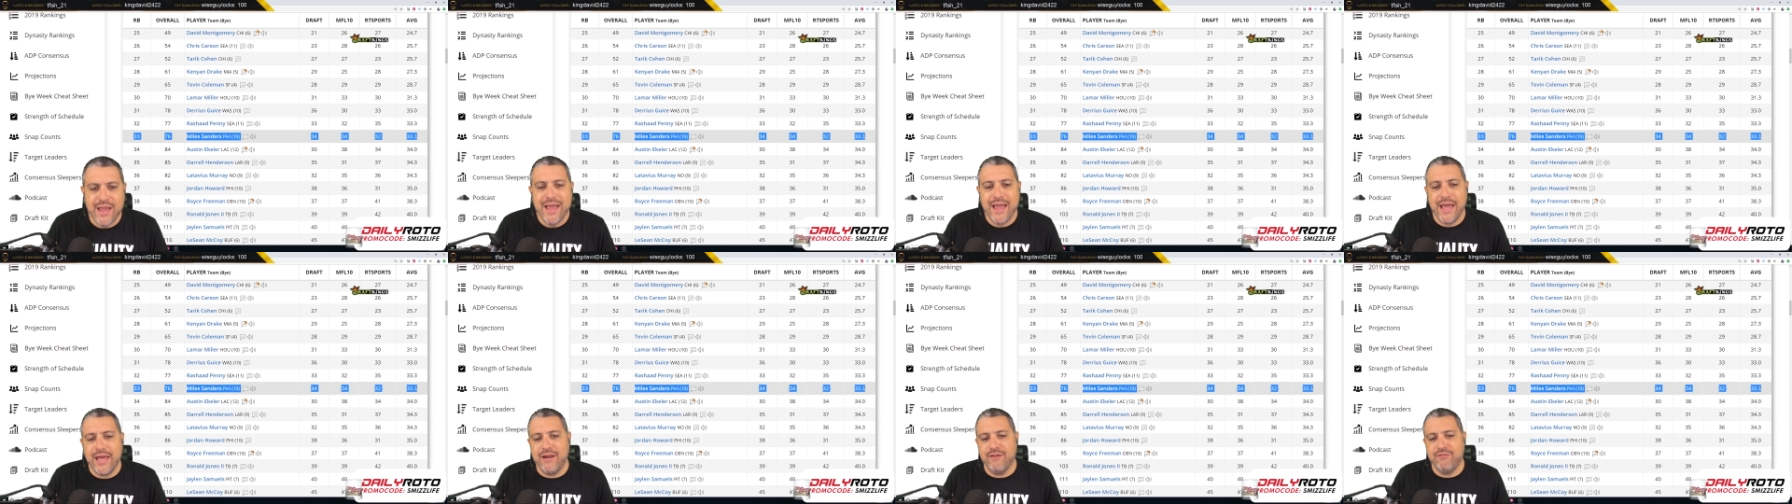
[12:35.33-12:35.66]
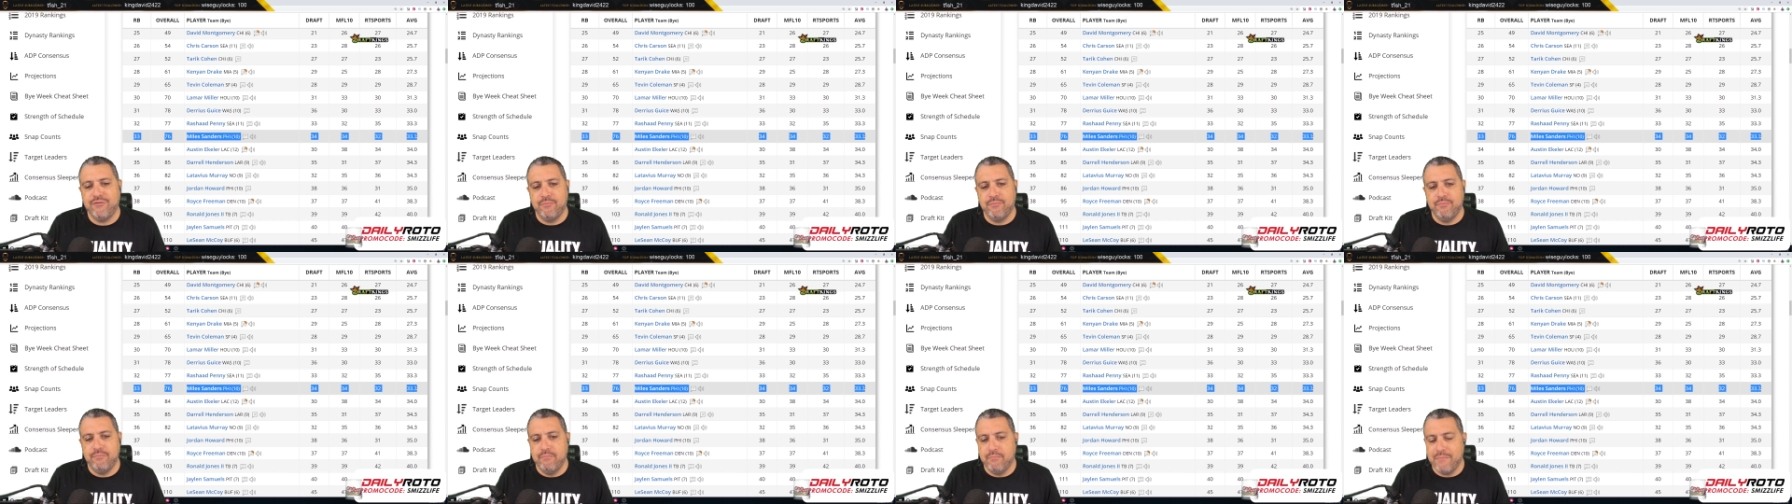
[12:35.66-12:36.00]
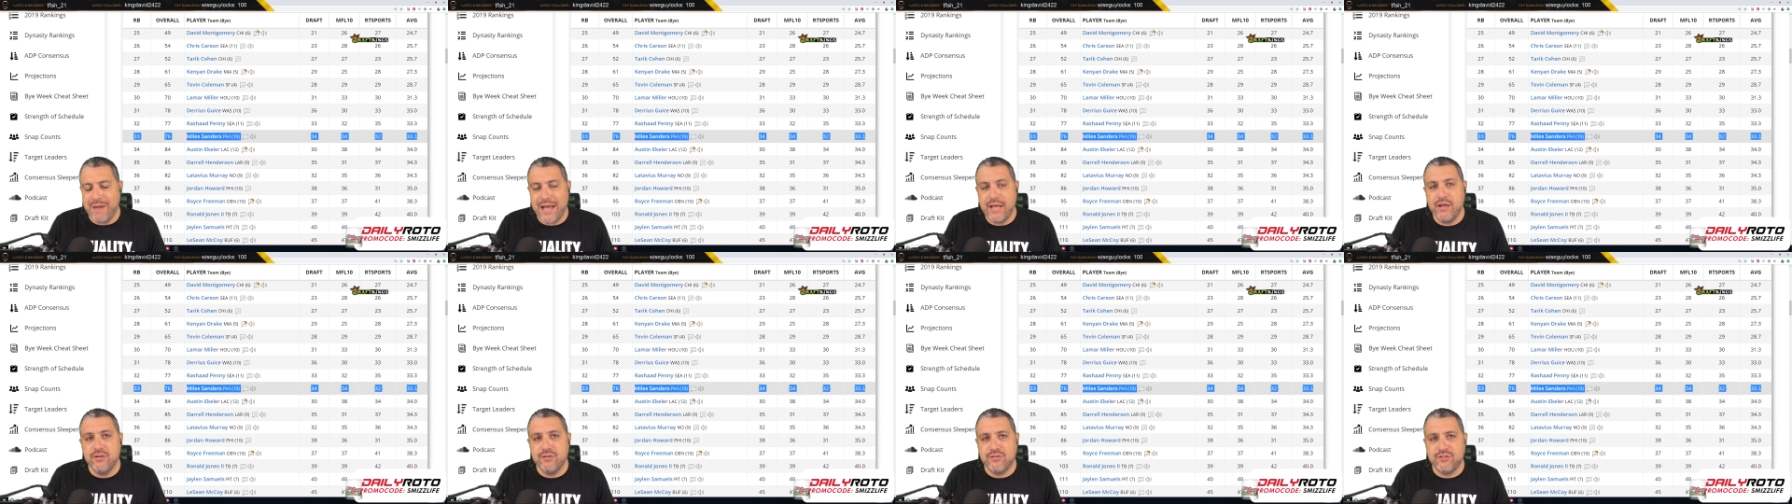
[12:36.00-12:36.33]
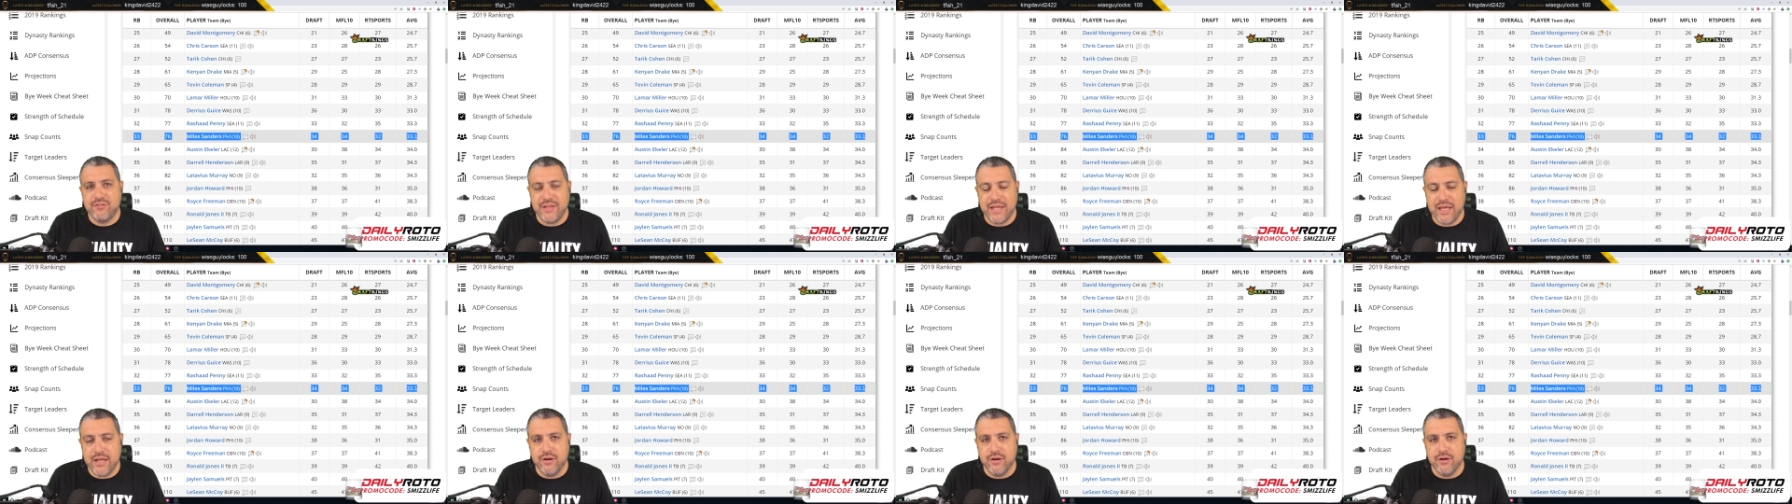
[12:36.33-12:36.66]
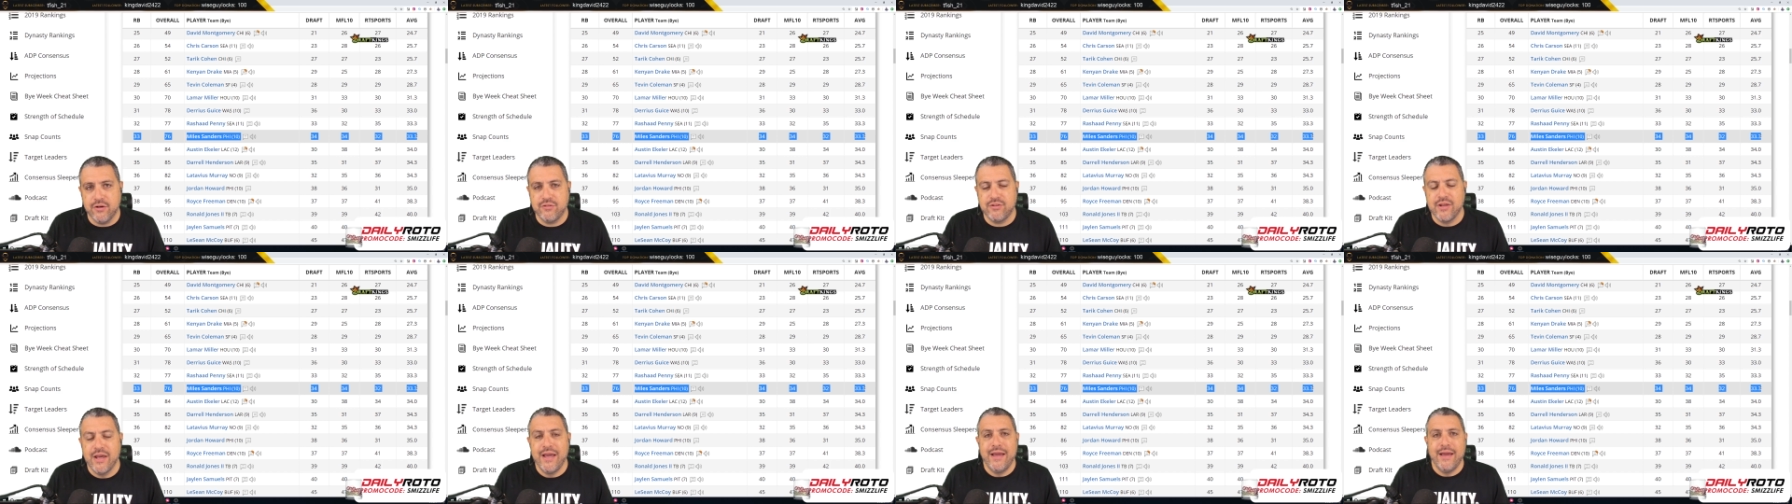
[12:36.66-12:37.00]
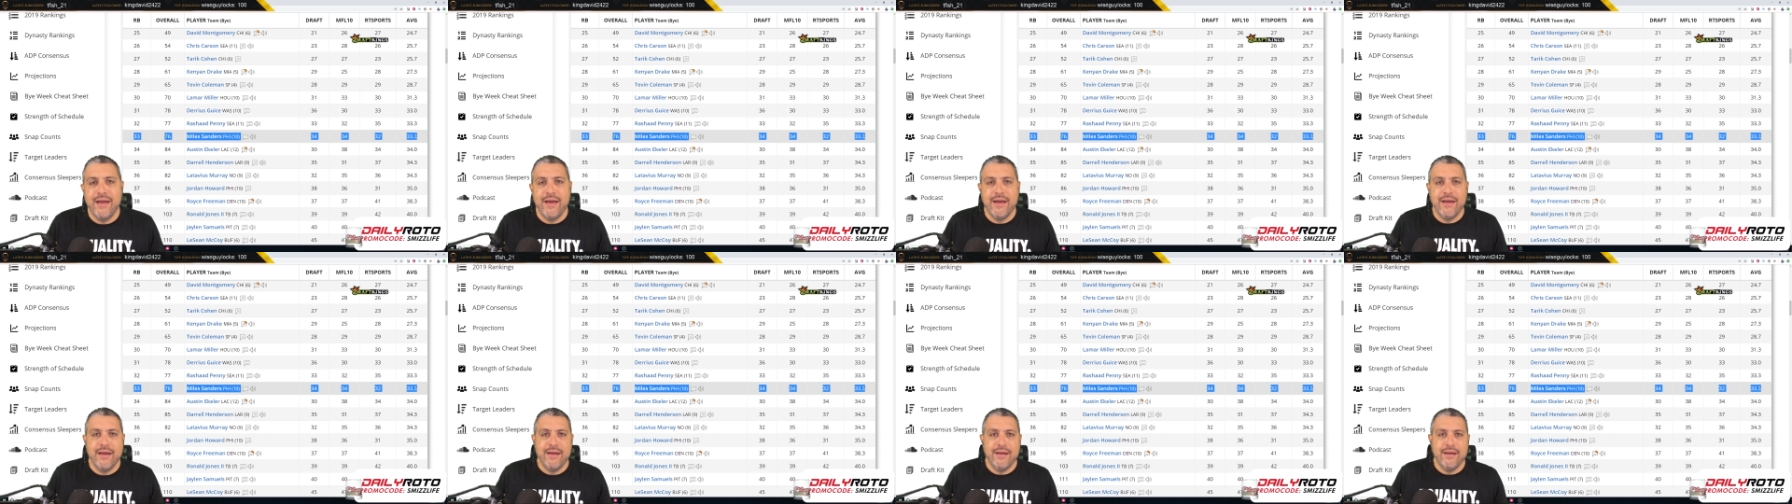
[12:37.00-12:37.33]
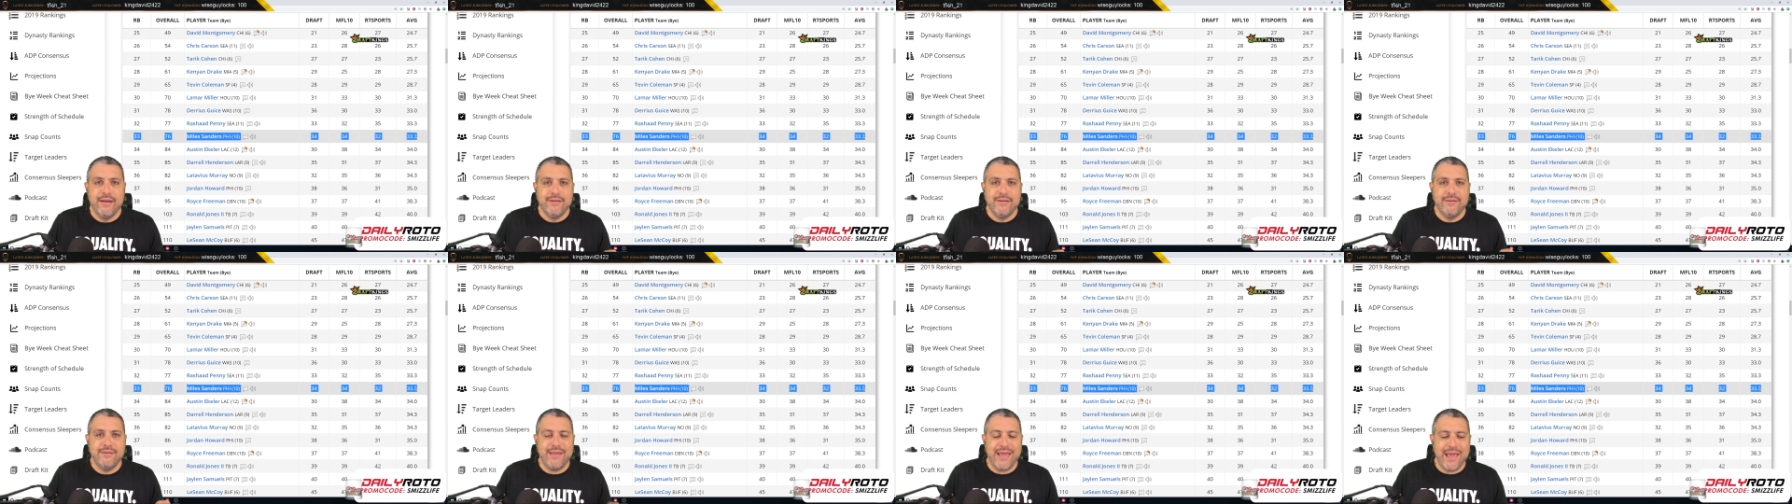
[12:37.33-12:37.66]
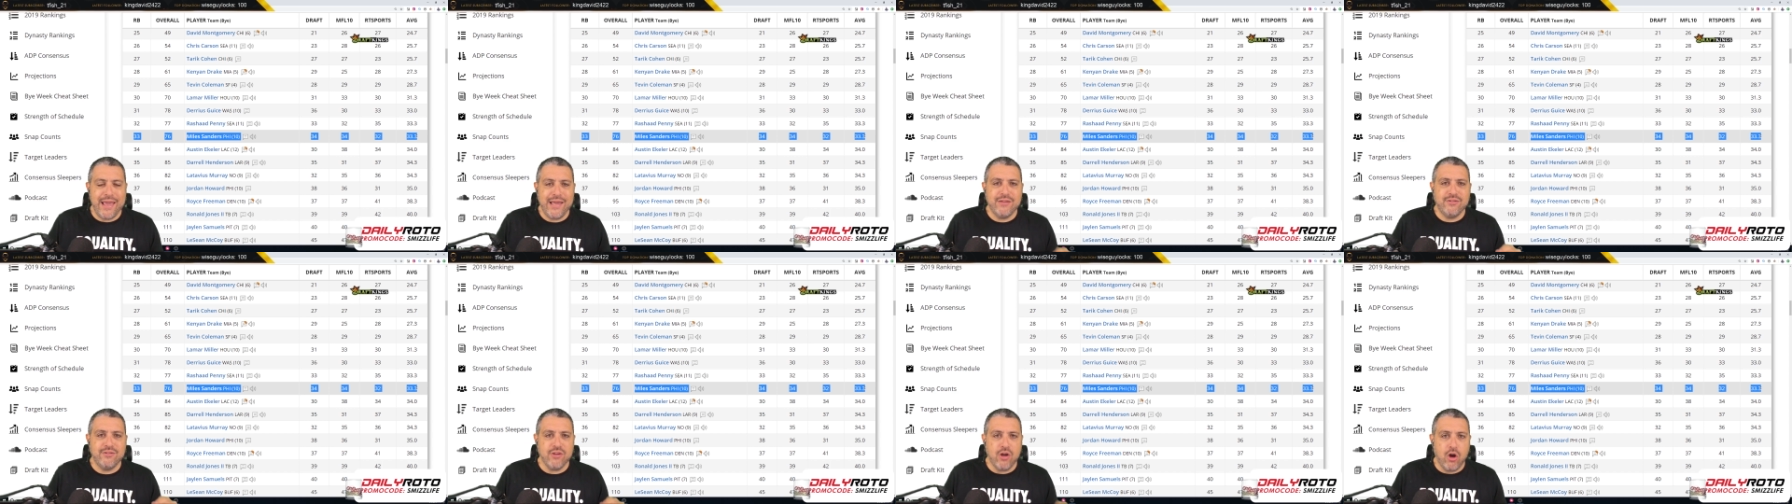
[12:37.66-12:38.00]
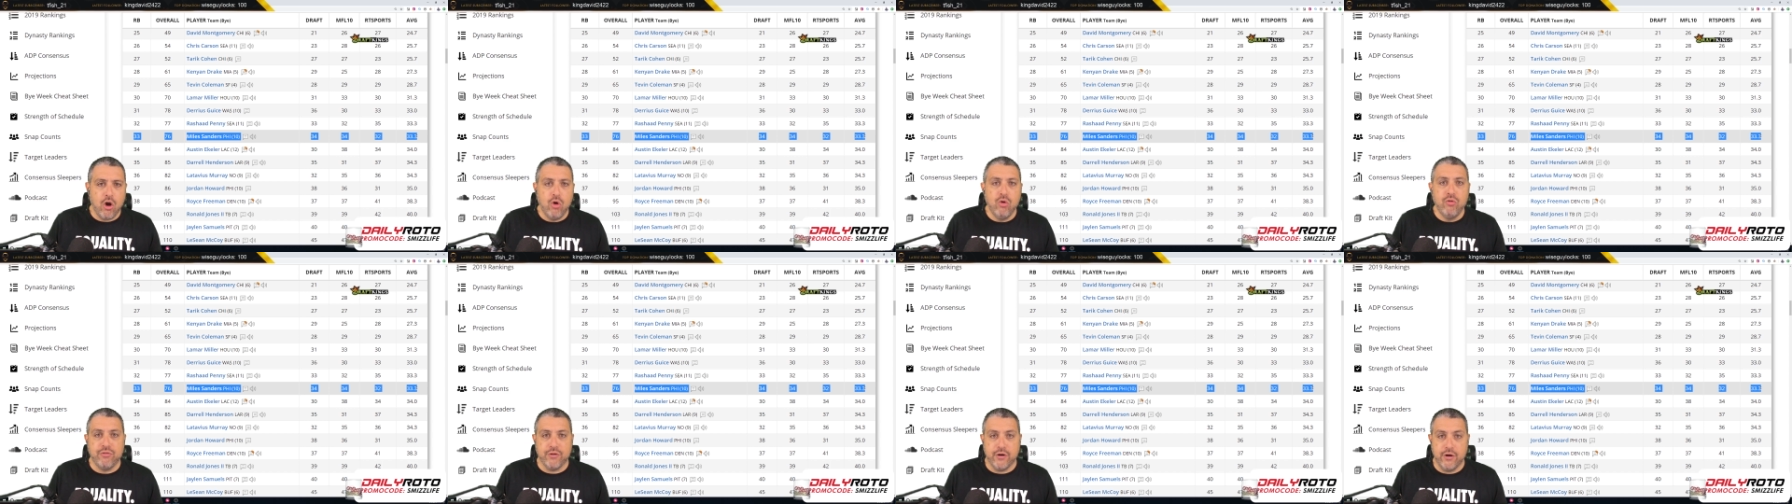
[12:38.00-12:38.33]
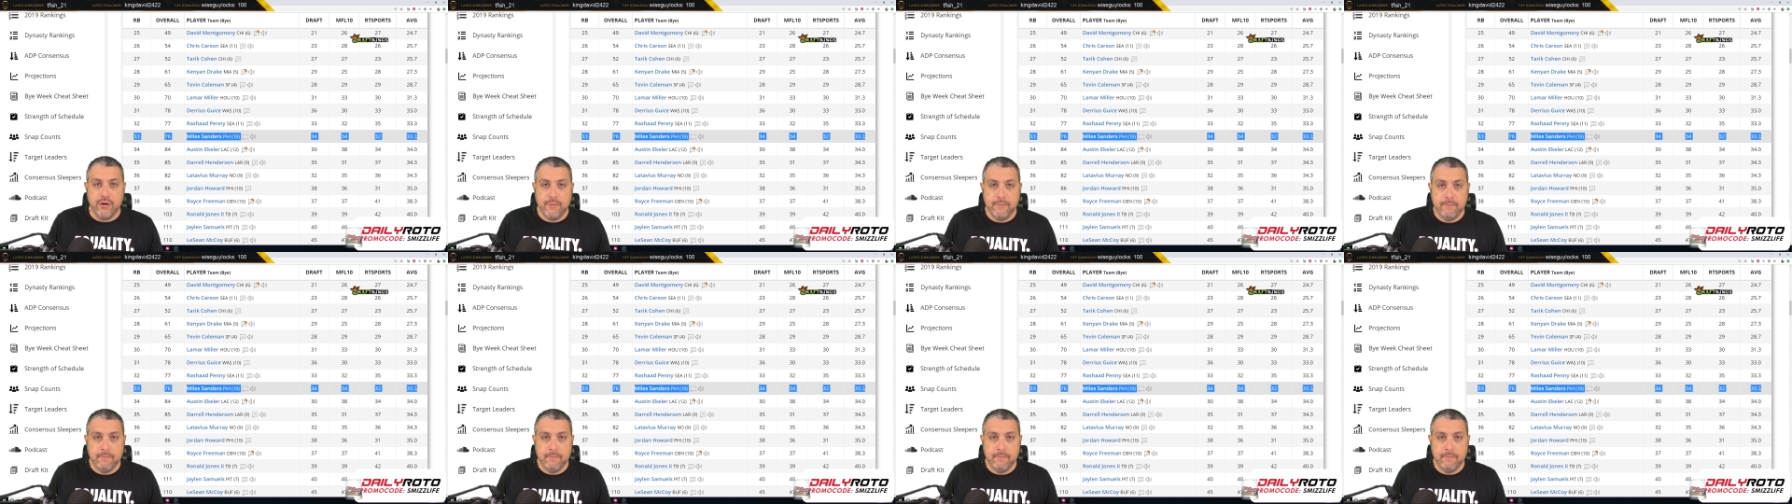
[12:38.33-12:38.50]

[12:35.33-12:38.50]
And if Miles Sanders takes over,